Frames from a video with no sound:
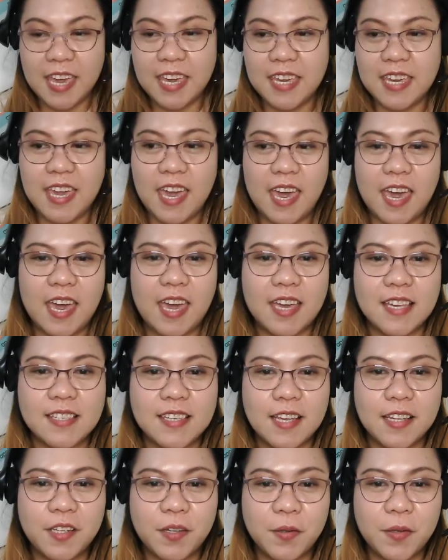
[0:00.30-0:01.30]
Yes,
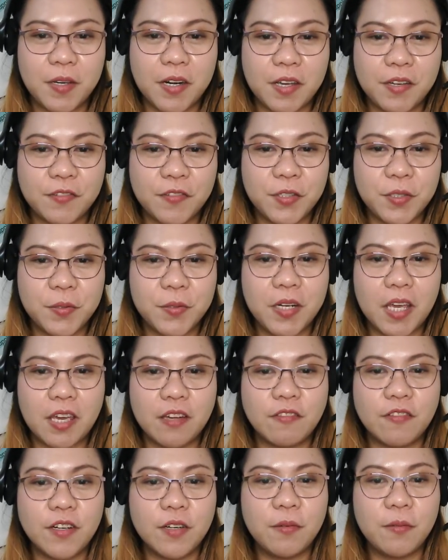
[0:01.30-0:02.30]
hello, good afternoon,
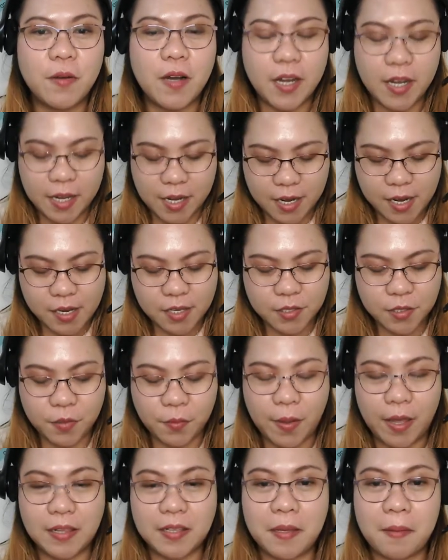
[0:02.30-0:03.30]
everyone. So
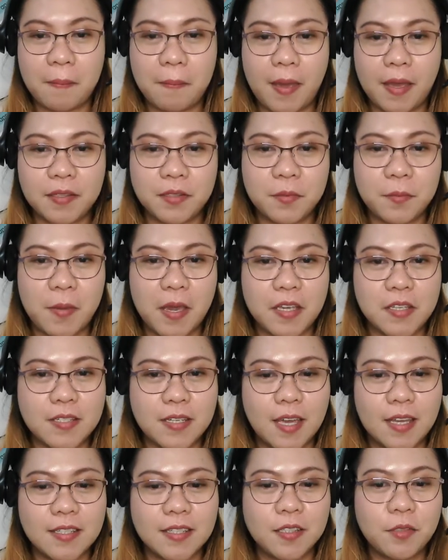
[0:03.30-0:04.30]
welcome back to my
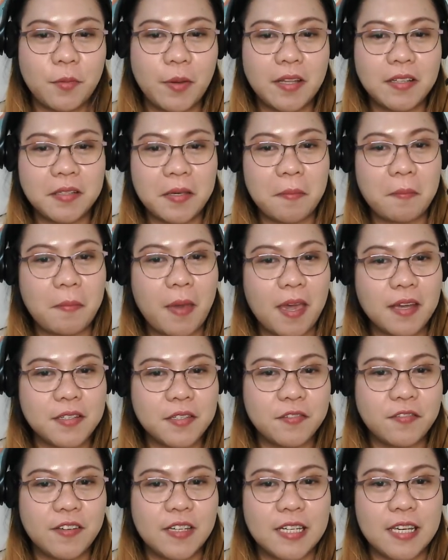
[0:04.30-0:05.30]
channel. Welcome back
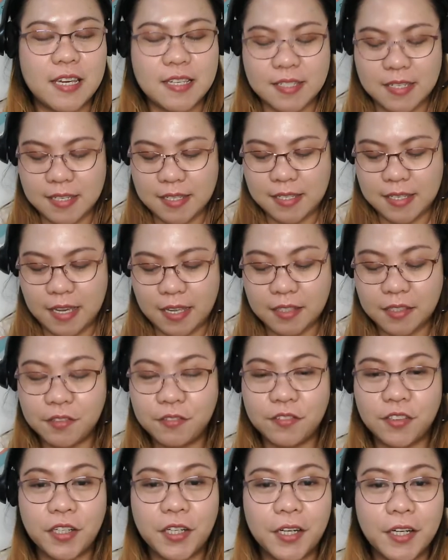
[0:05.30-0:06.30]
to Vanessa's
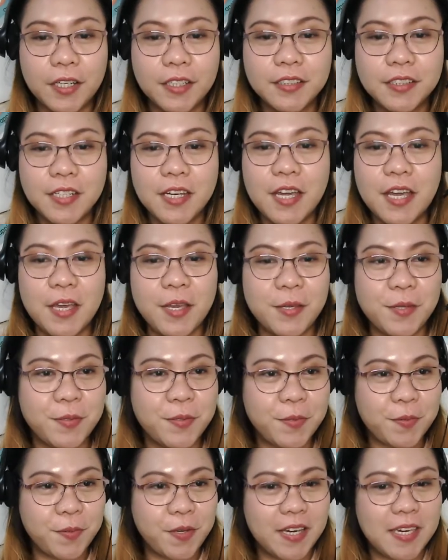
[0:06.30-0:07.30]
Televlog.
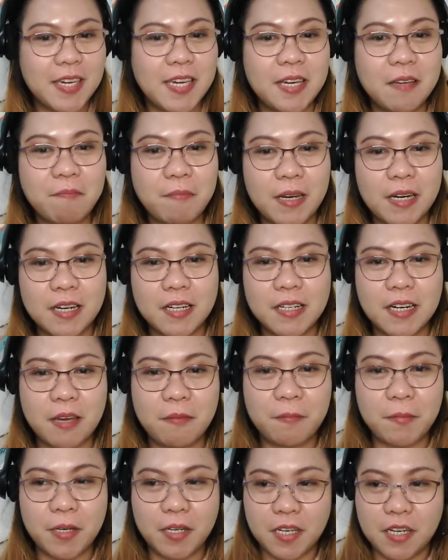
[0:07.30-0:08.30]
So ayan, parang
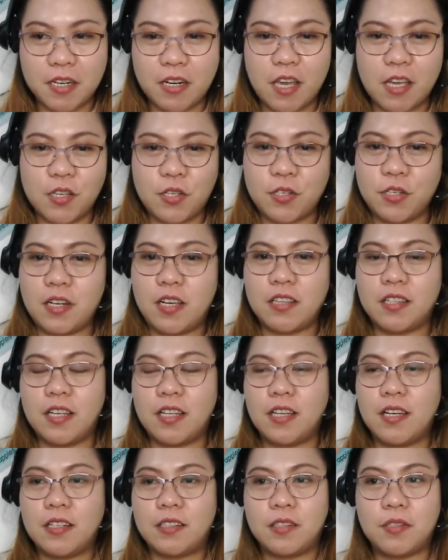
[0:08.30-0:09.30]
napaka-natural na
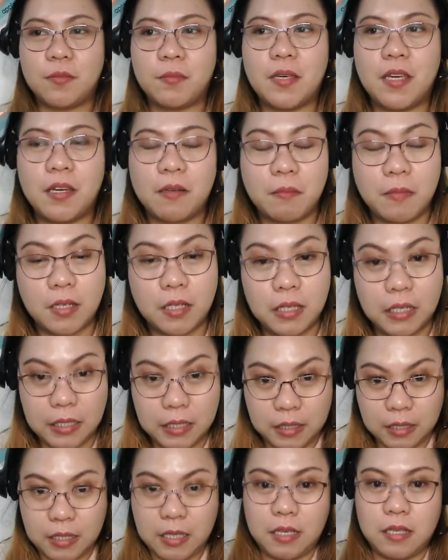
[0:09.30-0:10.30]
lang to me ang
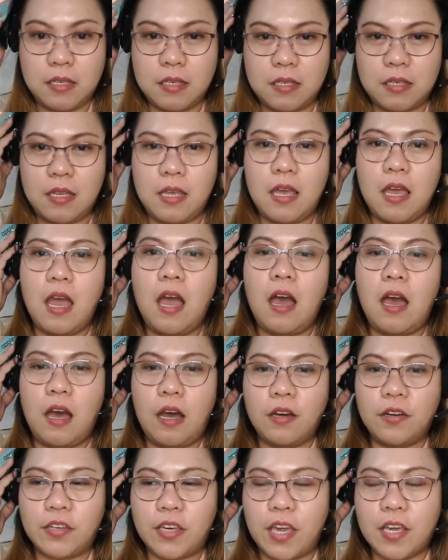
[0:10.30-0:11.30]
mag-greetings.
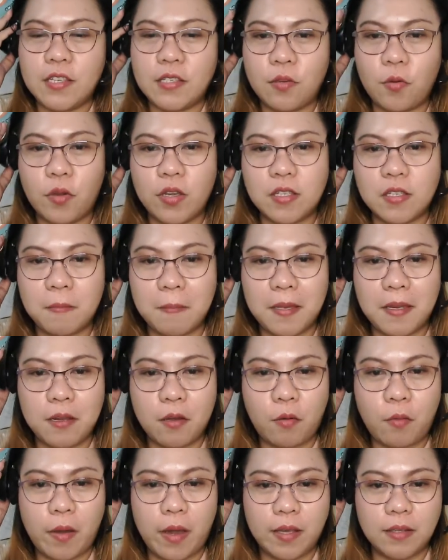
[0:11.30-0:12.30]
Okay, so it's been
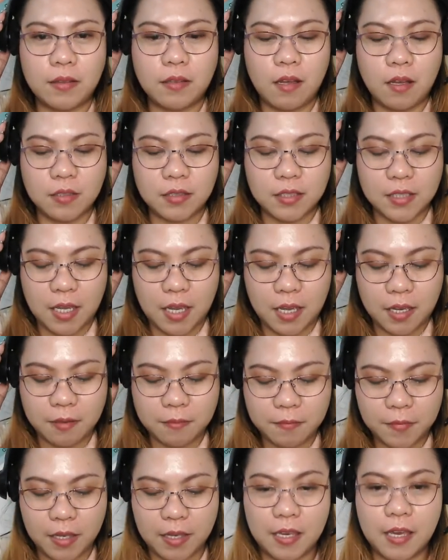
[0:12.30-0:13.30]
a quite long time,
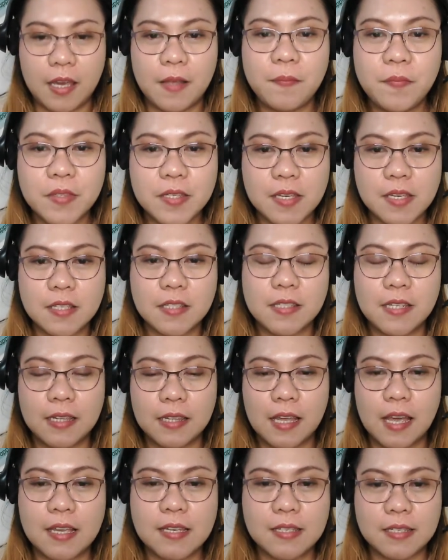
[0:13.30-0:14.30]
ayan, since the
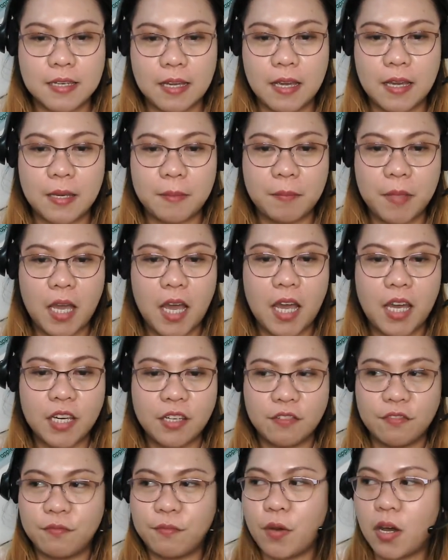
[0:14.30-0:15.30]
last time
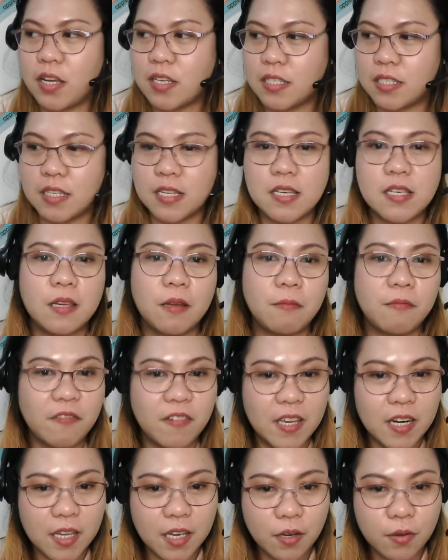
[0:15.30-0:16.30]
I've posted some
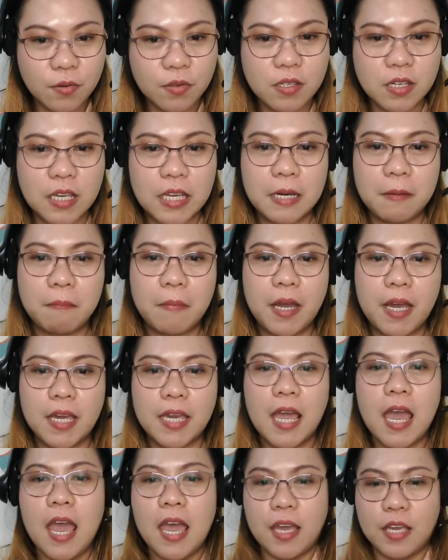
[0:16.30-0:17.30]
videos in my
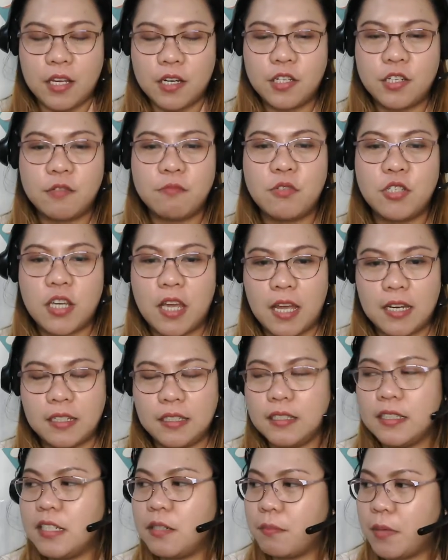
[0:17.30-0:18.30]
YouTube
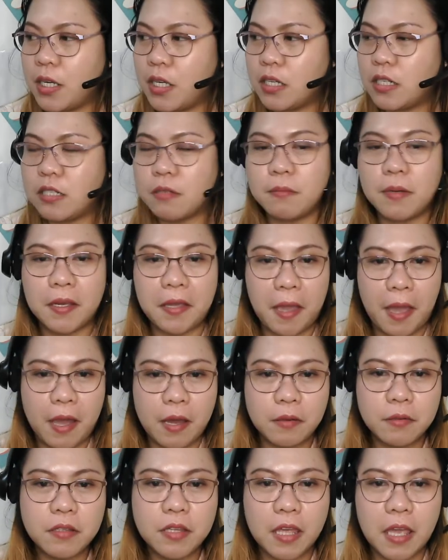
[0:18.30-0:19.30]
channel, in my YouTube
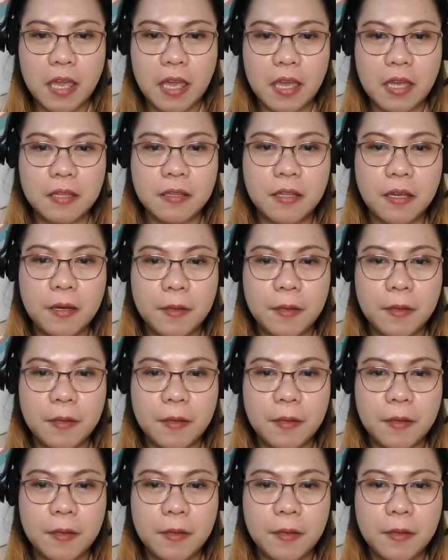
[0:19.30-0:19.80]
account. And